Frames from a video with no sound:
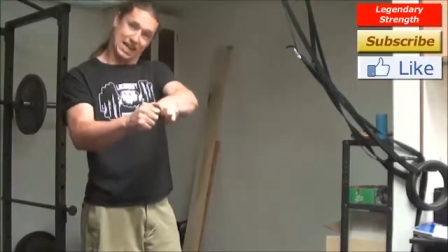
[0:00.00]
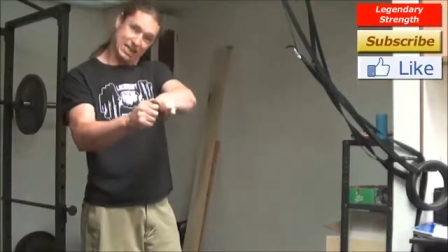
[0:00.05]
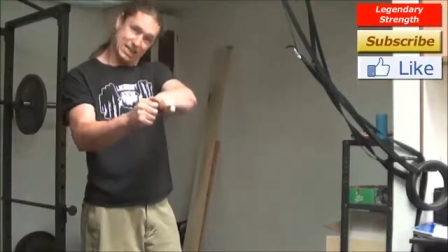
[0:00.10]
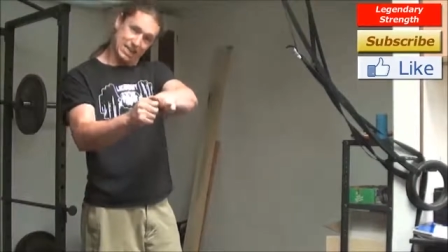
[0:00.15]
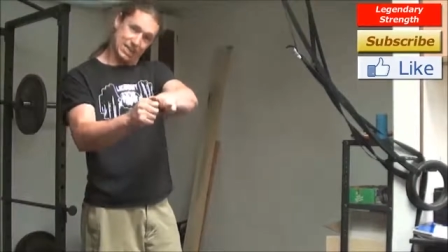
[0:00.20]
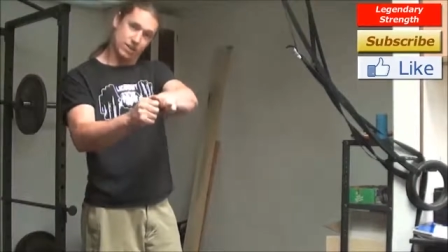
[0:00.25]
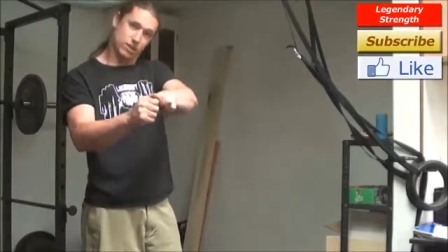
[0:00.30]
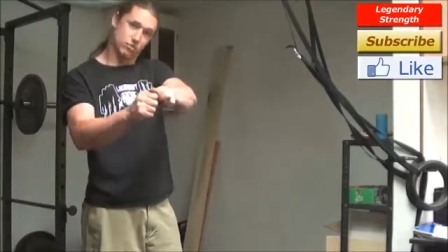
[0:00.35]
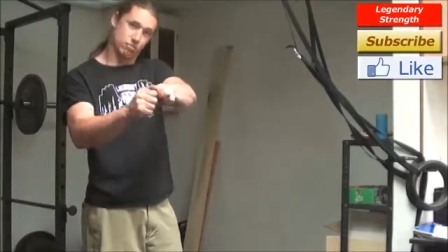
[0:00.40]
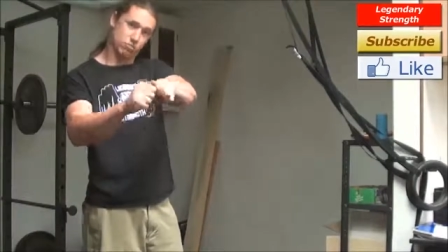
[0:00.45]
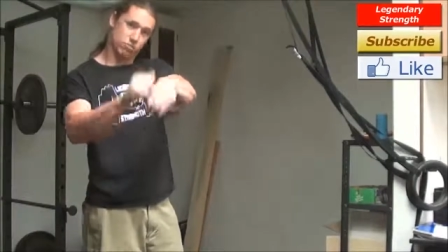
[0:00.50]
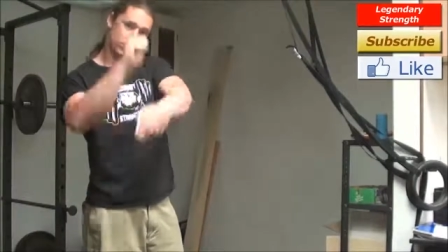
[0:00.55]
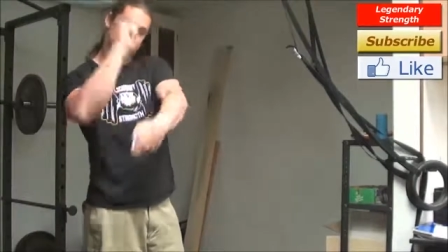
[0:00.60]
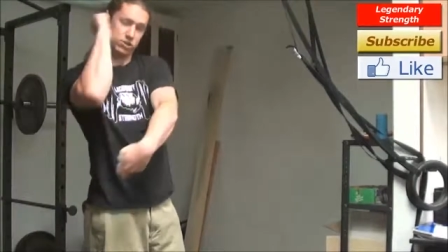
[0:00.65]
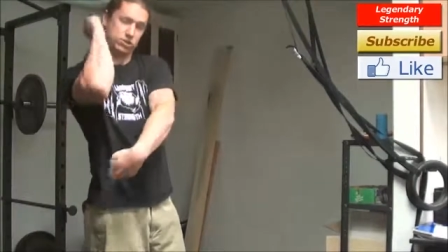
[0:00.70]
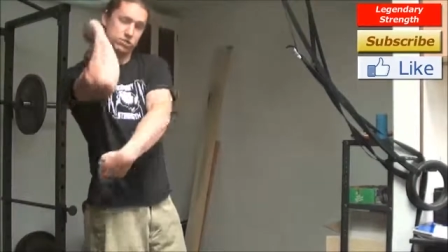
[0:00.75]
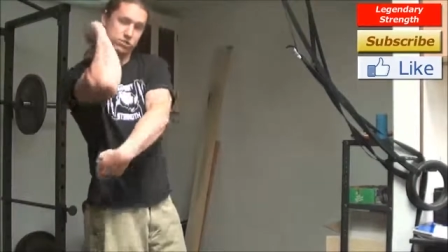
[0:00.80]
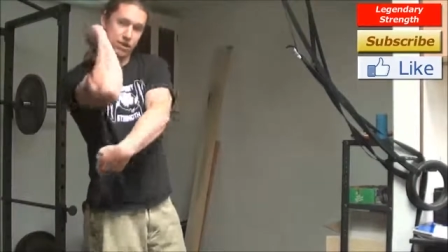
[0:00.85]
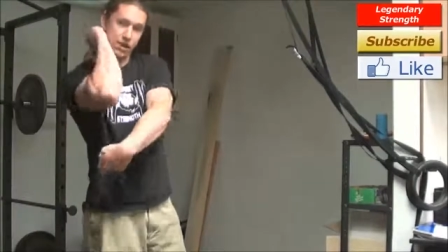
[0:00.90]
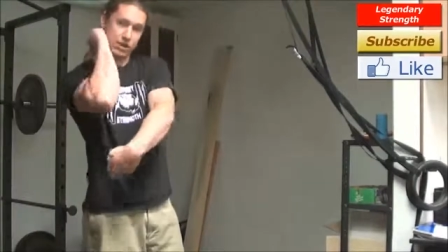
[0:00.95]
and then the
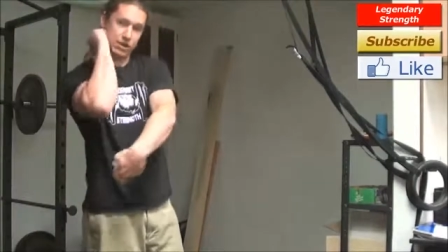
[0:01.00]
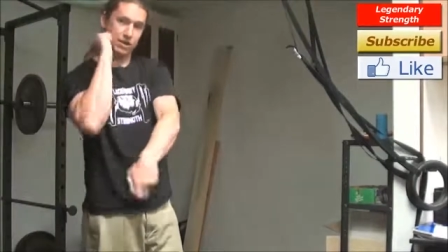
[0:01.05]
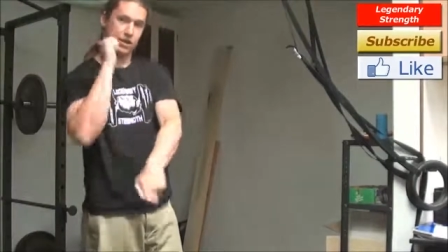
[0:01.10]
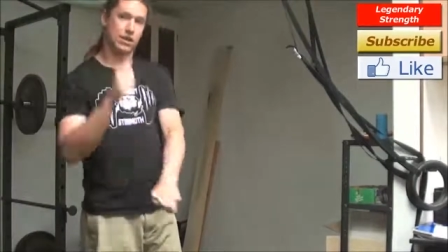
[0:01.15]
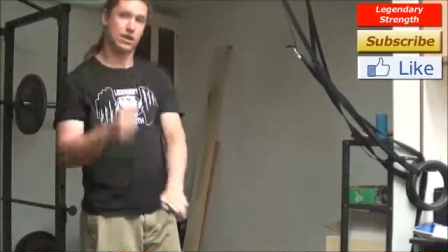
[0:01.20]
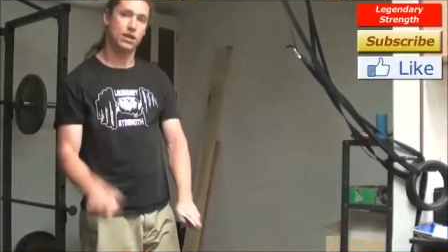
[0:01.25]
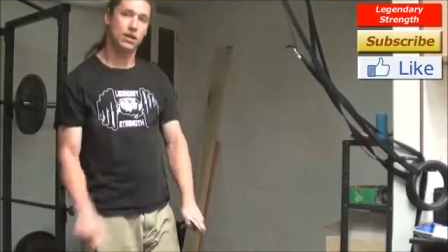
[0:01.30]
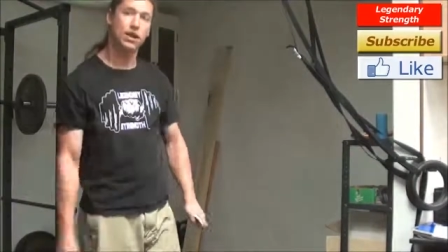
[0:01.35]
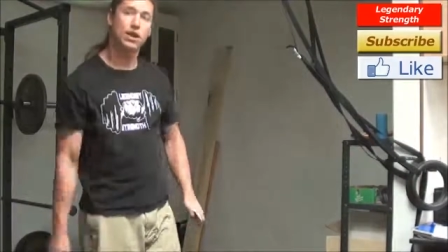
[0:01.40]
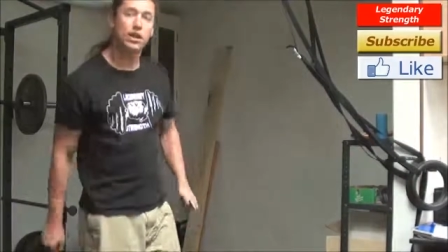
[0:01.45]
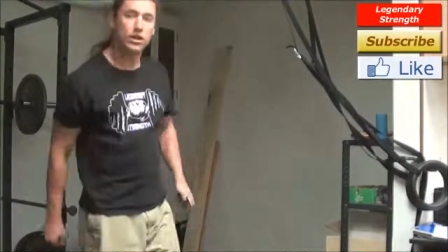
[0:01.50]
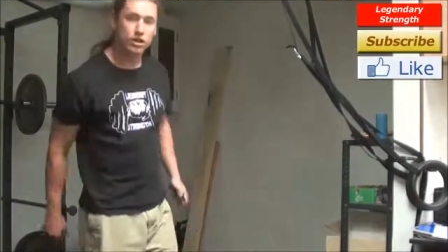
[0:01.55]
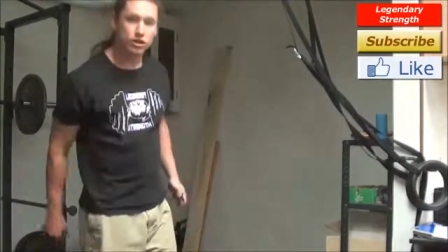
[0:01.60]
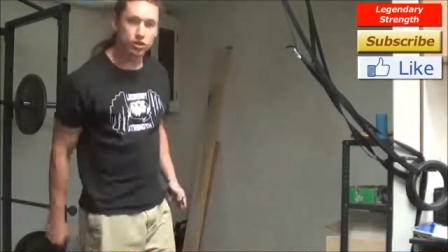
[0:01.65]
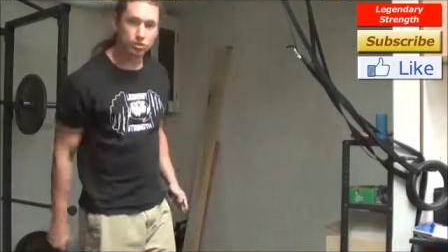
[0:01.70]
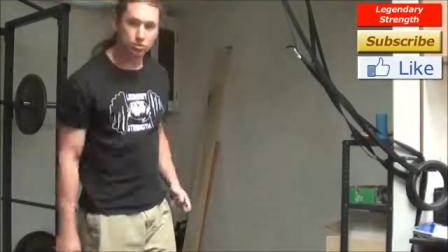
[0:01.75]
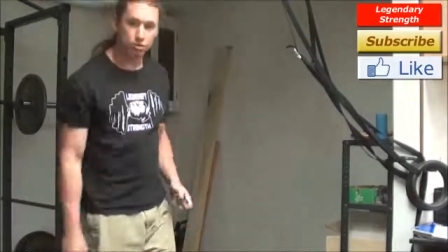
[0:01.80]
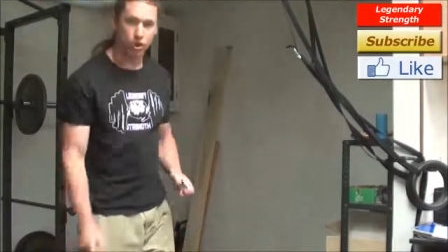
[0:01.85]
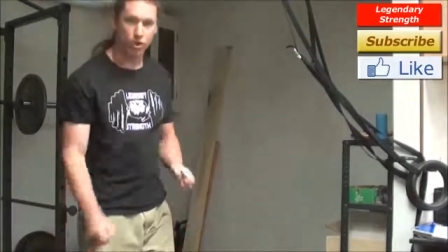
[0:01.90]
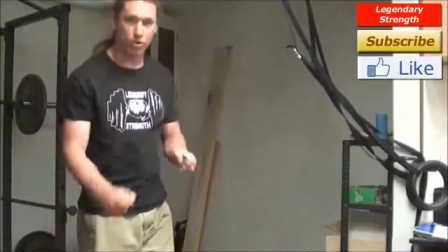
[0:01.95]
wrist strength
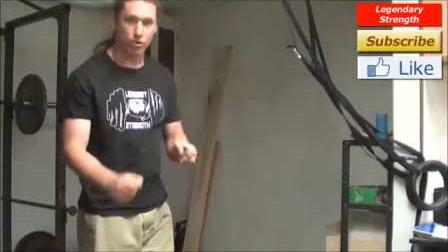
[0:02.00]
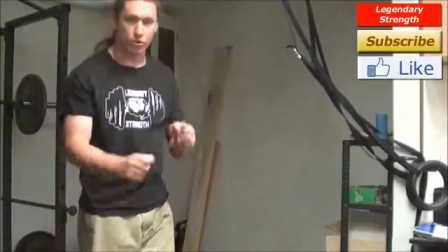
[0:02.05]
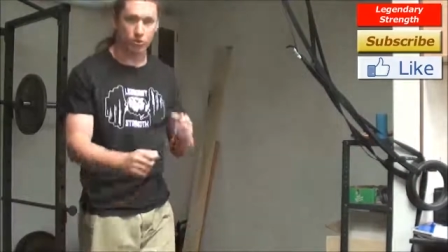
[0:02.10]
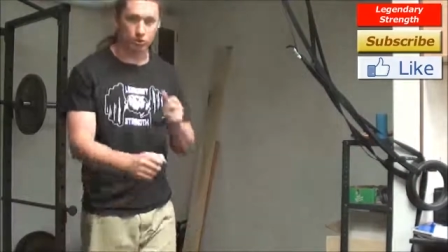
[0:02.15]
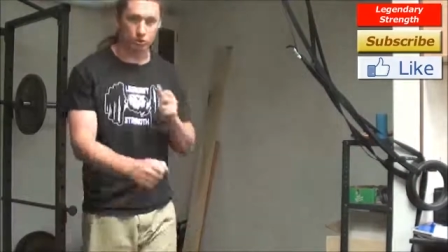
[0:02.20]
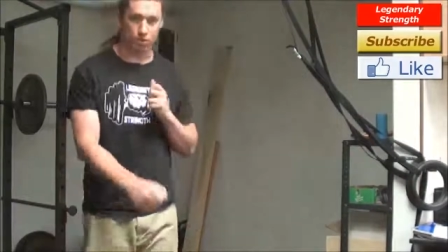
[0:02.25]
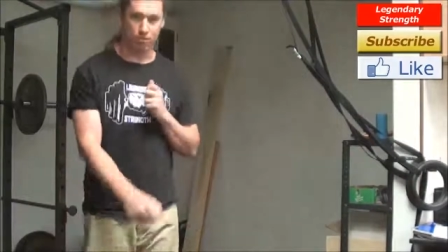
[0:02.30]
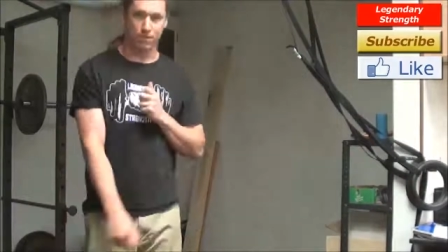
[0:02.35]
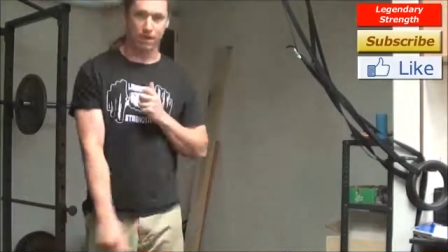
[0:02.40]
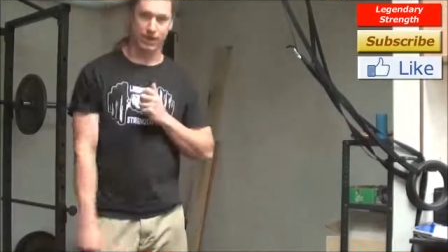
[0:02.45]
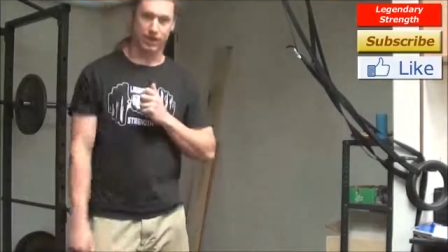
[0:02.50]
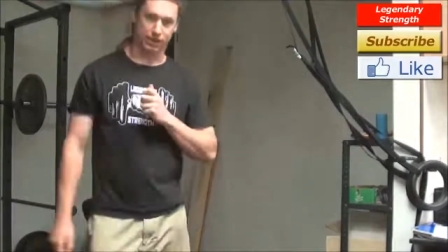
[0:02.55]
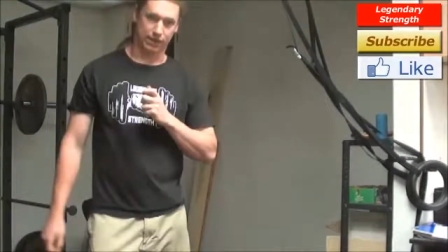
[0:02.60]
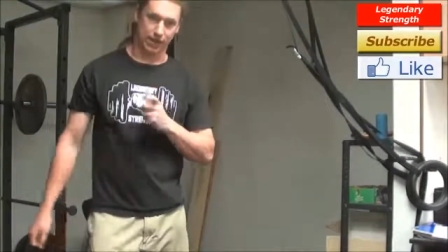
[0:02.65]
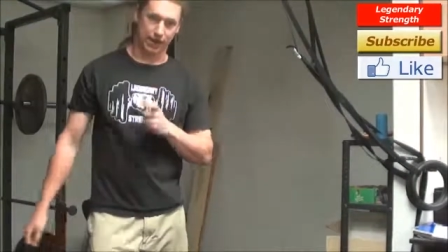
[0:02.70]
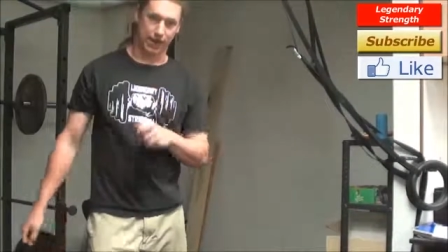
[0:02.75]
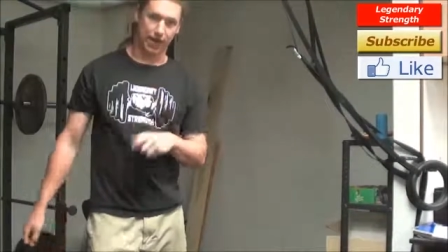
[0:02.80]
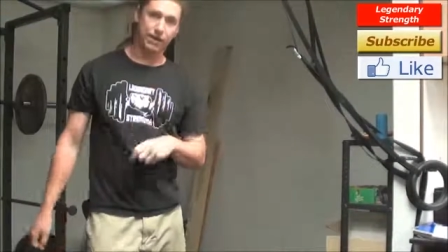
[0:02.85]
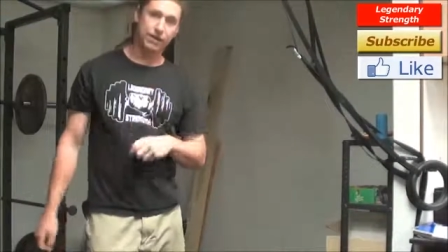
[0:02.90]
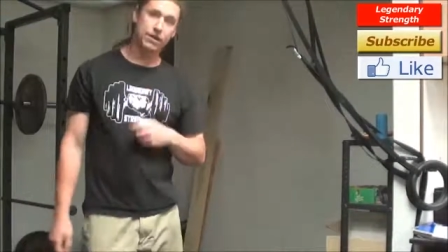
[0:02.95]
to blow through them like
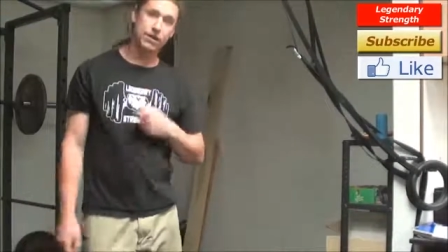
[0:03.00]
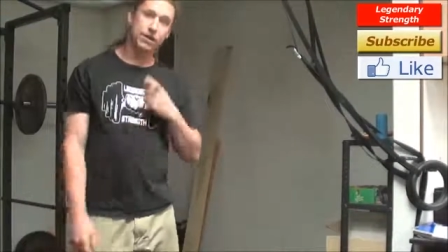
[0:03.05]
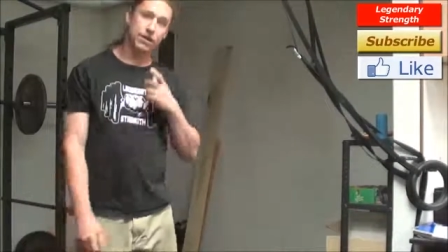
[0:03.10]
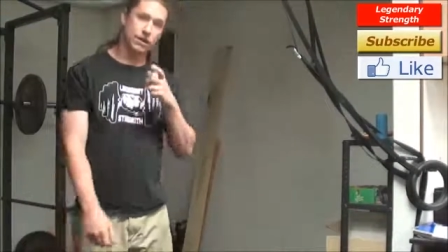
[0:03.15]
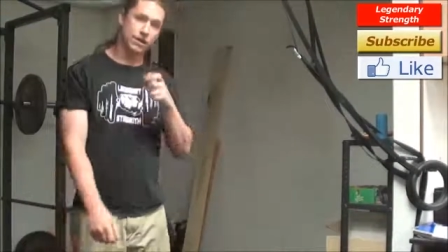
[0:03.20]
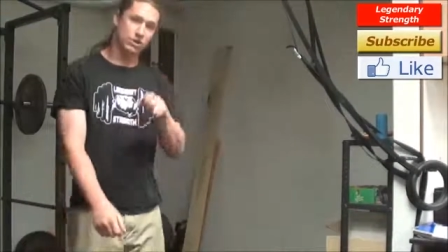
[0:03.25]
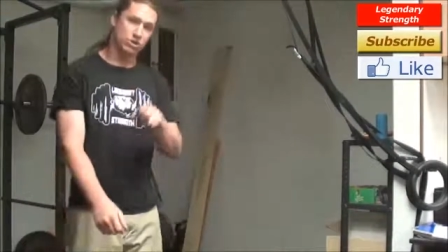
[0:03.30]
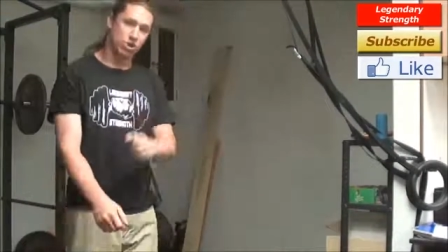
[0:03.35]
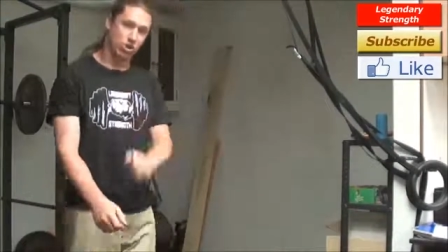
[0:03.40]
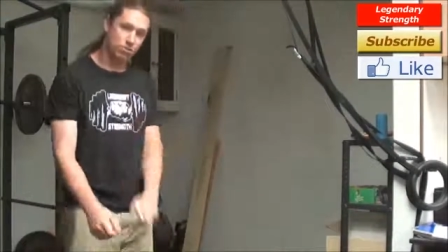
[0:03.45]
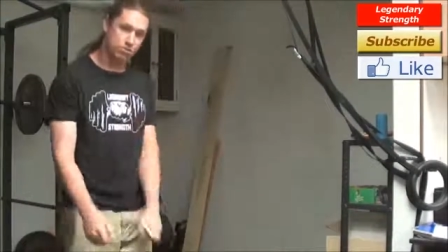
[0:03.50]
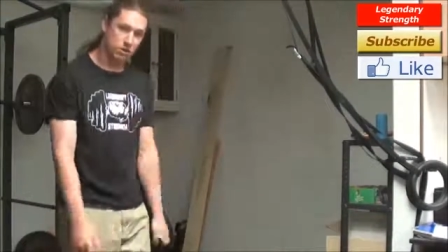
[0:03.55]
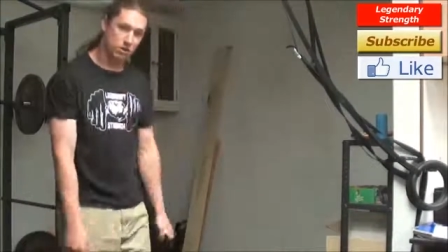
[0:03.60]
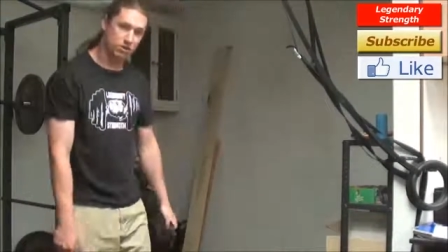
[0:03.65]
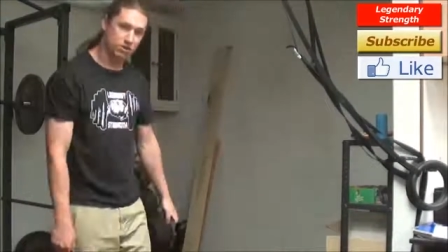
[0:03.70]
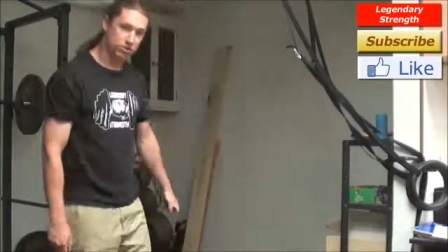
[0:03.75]
that. So I hope